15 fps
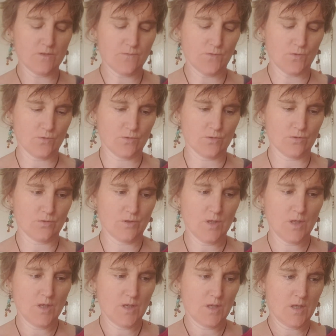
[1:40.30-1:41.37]
for,
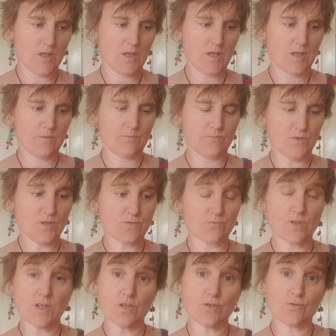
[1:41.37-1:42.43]
it's
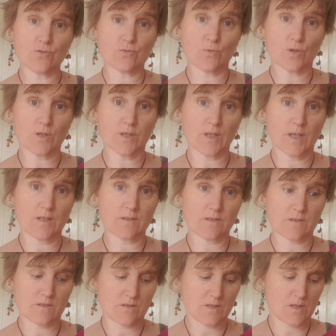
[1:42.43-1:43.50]
really good to work
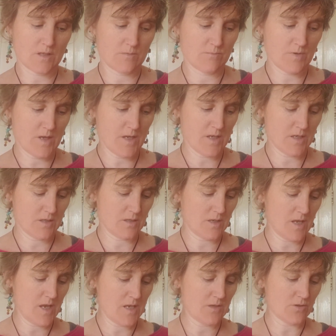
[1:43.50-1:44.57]
against
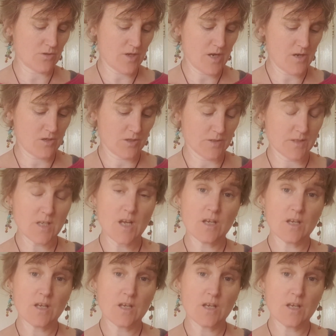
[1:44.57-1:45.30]
head or hair lice.